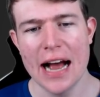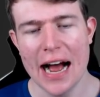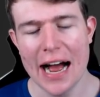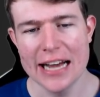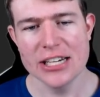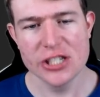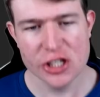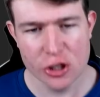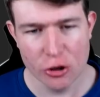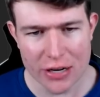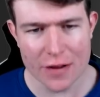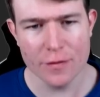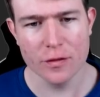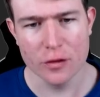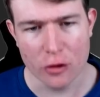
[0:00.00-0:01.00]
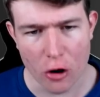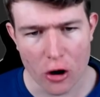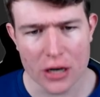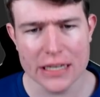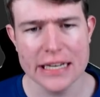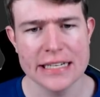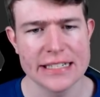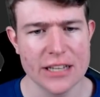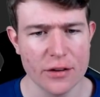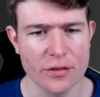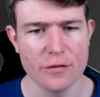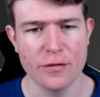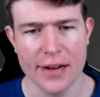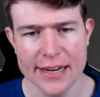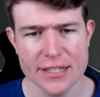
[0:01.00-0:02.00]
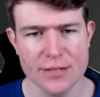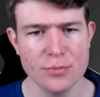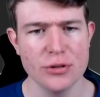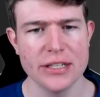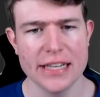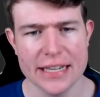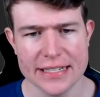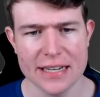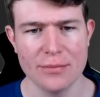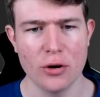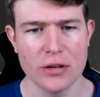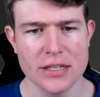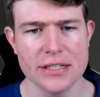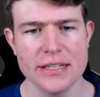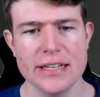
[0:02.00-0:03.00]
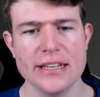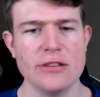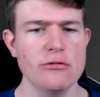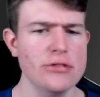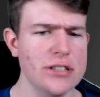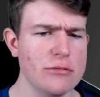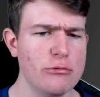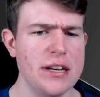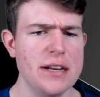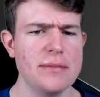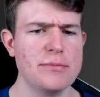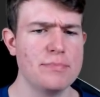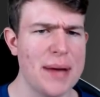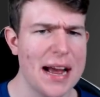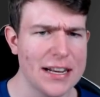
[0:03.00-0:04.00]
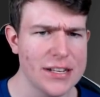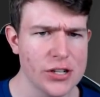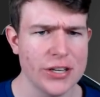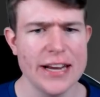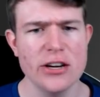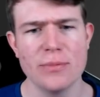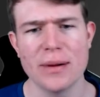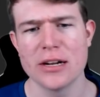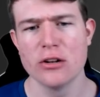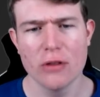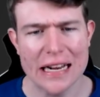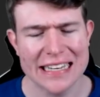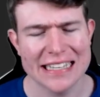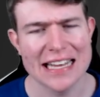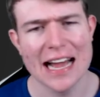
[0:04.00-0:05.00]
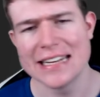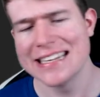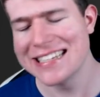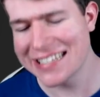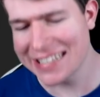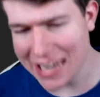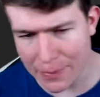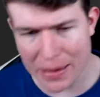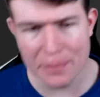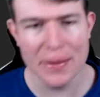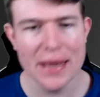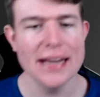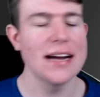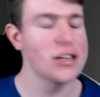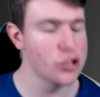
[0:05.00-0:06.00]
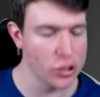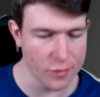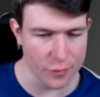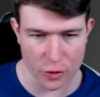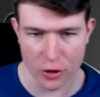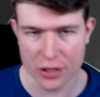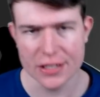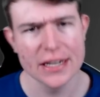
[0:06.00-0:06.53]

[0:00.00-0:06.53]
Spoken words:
I should have logged instead of the Fire Spirit. Yes, I'm honest here. He used a really bad Tornado, but look at that. He's coming back. I should have logged